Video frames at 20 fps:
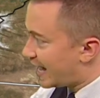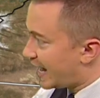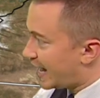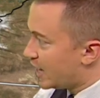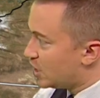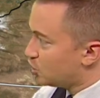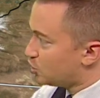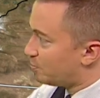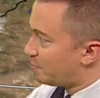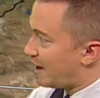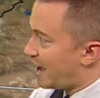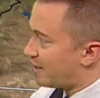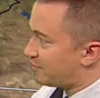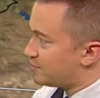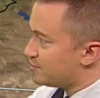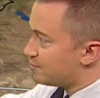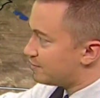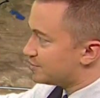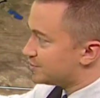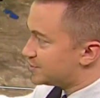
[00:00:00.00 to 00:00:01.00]
hail path.
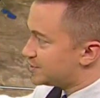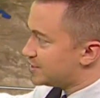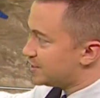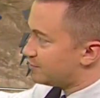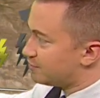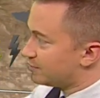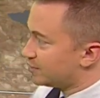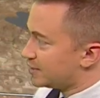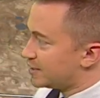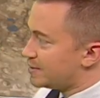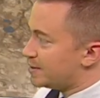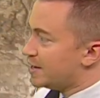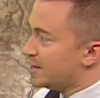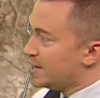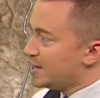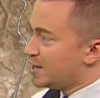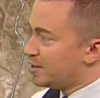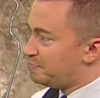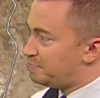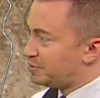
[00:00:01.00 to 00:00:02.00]
You can see it really
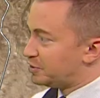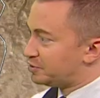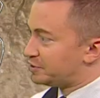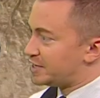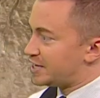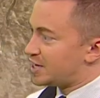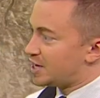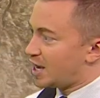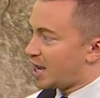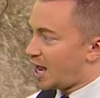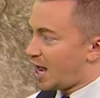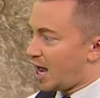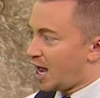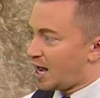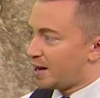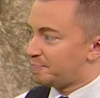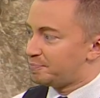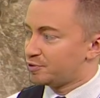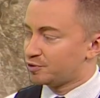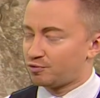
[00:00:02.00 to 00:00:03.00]
building
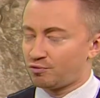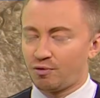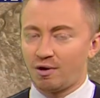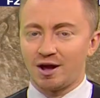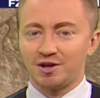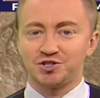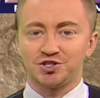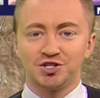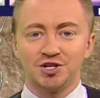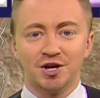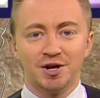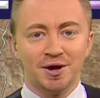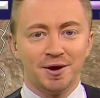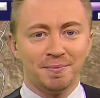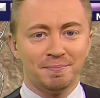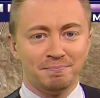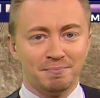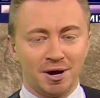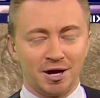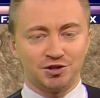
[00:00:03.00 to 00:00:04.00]
up across
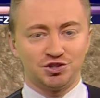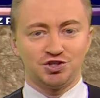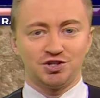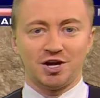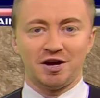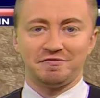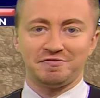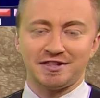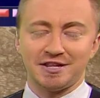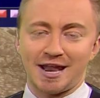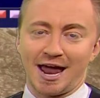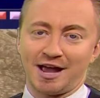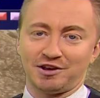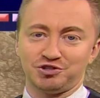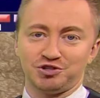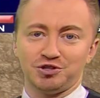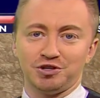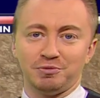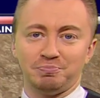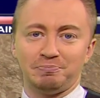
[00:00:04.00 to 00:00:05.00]
much of the
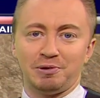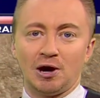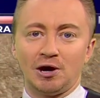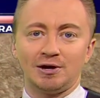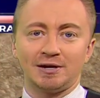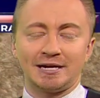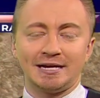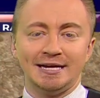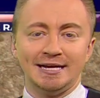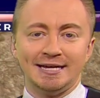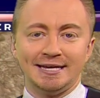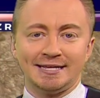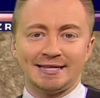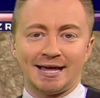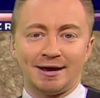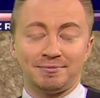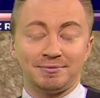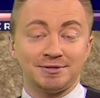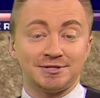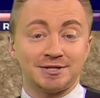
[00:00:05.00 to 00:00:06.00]
national park.
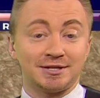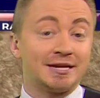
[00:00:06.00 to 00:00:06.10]
That was